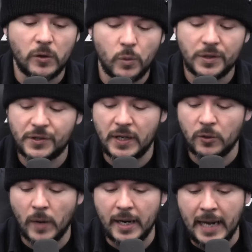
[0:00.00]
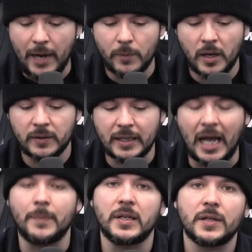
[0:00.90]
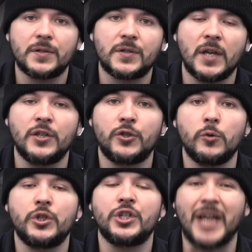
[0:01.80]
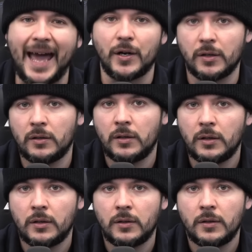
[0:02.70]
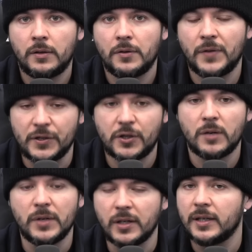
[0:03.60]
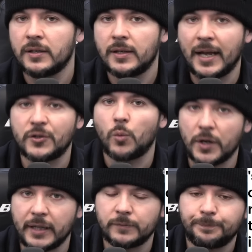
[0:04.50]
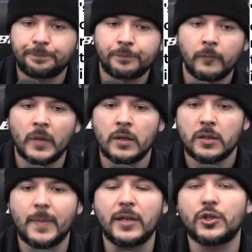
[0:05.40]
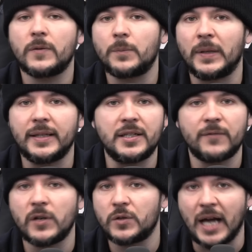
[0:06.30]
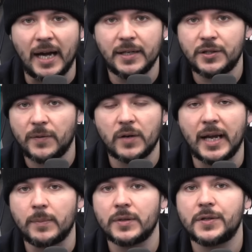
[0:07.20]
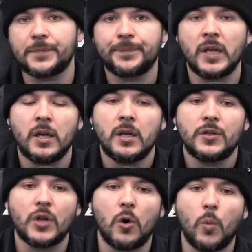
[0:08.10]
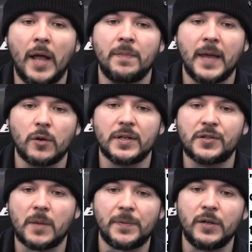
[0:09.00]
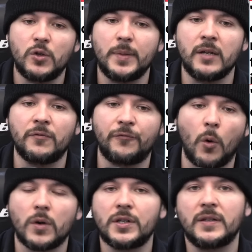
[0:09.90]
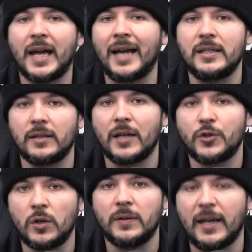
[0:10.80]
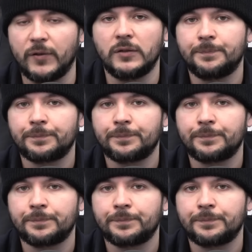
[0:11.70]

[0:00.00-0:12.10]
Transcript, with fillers: we're seeing right now among the communists is to shatter this community, and it's working. To make sure that police have no ties to their neighbors, so when there is something to be enforced at the ideological level,